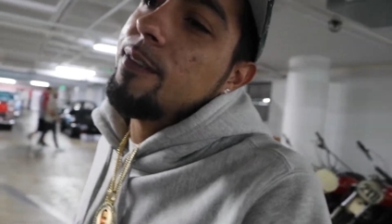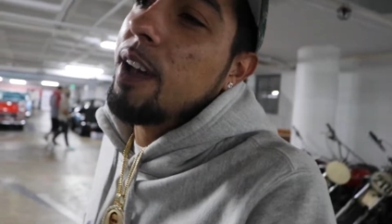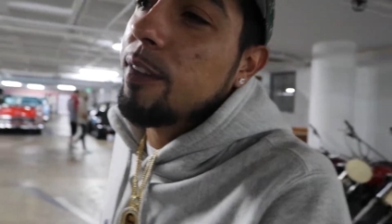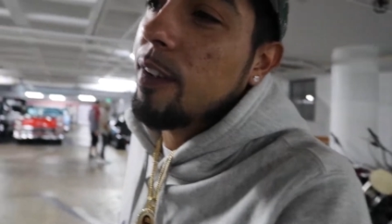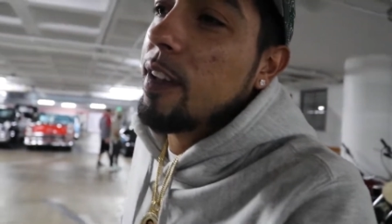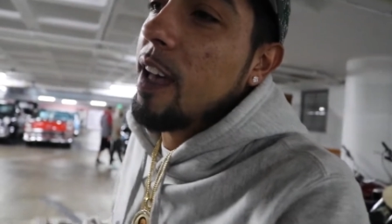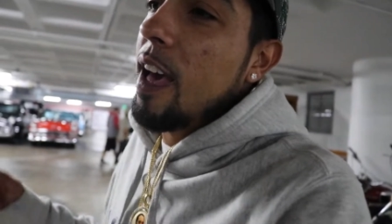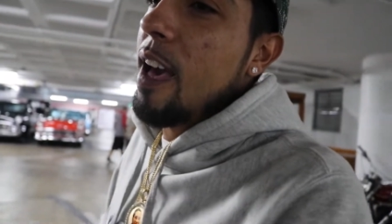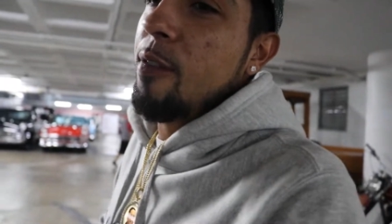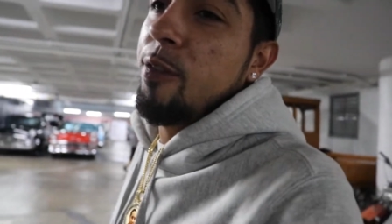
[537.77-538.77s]
I've
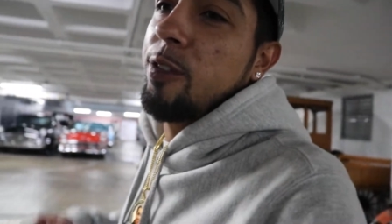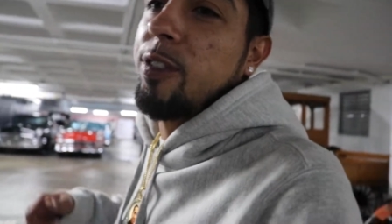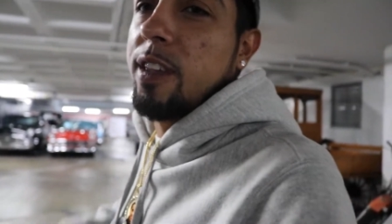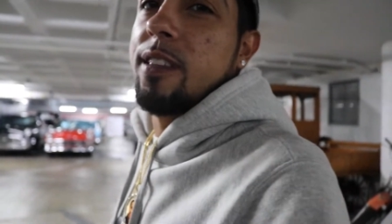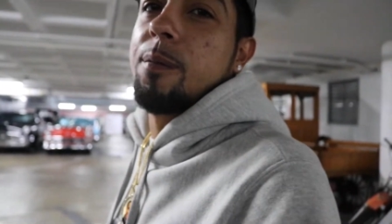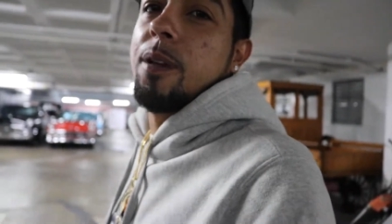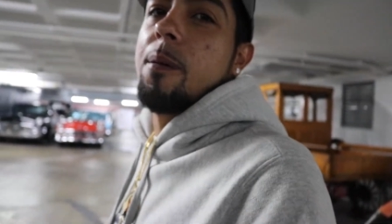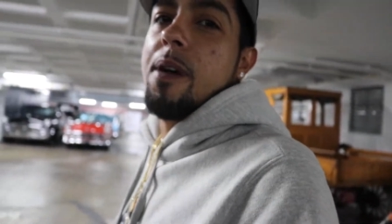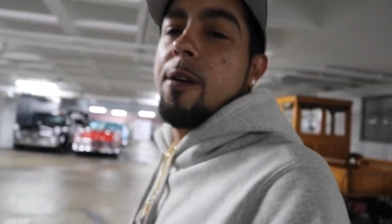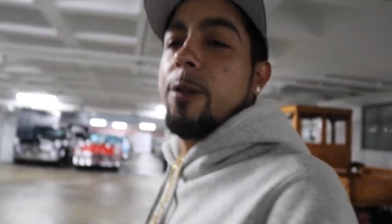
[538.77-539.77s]
ever seen them
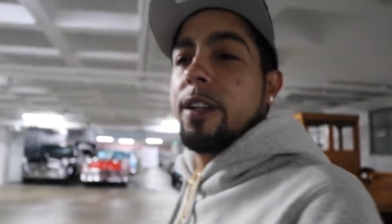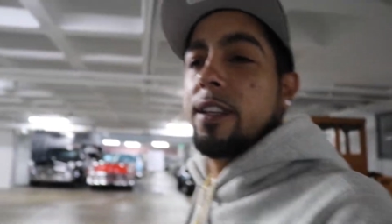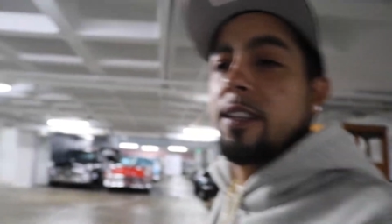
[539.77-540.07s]
come out with.